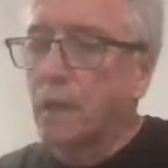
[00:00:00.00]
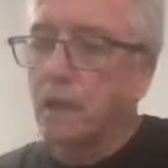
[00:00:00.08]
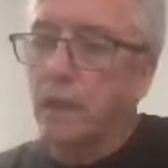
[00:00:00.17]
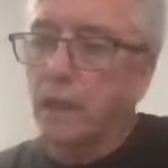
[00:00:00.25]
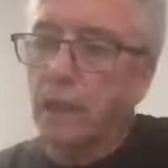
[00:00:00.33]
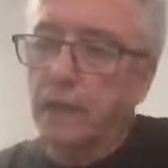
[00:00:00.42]

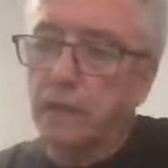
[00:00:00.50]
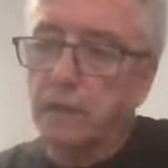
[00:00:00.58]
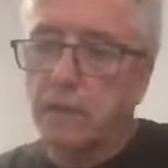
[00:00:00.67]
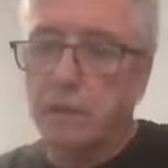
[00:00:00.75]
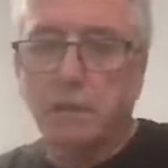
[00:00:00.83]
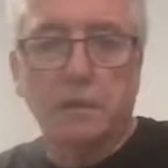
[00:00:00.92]
And
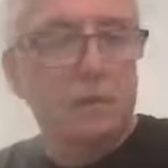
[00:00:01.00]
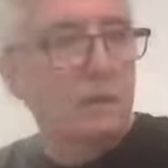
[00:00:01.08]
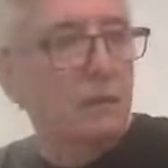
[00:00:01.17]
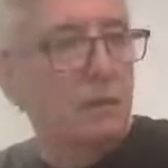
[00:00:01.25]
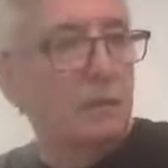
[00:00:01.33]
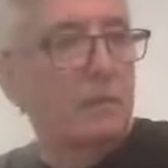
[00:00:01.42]

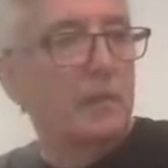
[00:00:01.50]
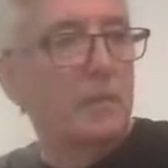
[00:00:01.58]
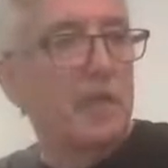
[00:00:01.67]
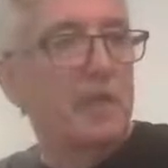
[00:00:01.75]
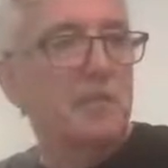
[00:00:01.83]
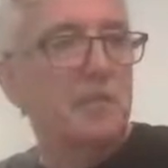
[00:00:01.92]
you know, they
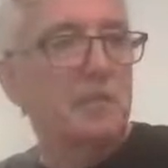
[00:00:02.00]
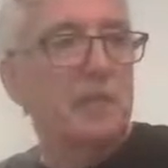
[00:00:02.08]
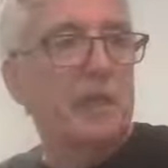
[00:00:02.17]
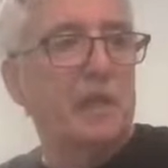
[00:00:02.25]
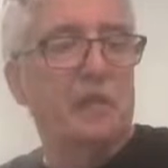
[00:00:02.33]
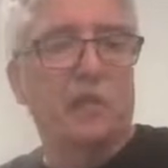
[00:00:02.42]
might just
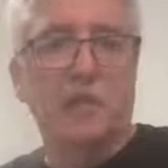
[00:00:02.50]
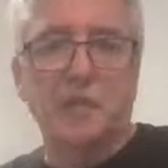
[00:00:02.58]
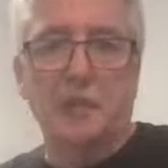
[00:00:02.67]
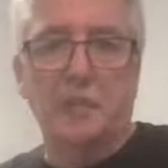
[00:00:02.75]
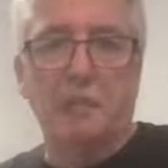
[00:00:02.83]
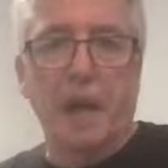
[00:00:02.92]
be
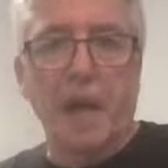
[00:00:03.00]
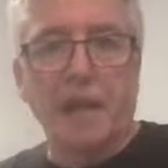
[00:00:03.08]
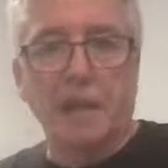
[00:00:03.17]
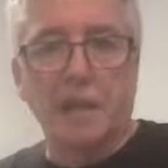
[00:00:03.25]
cutting back,